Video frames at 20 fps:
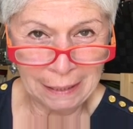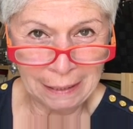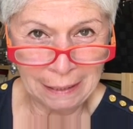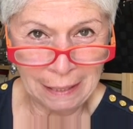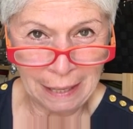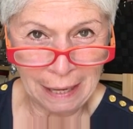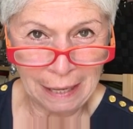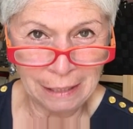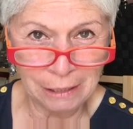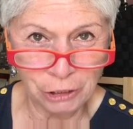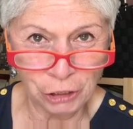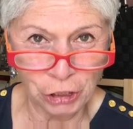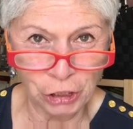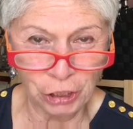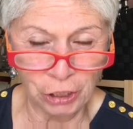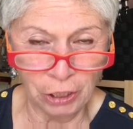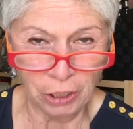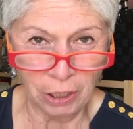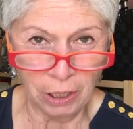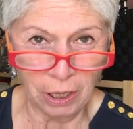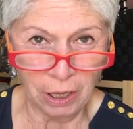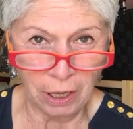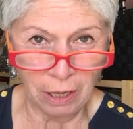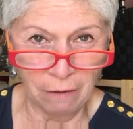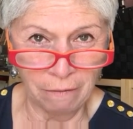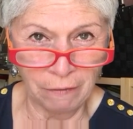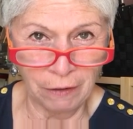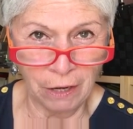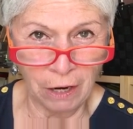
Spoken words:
nature of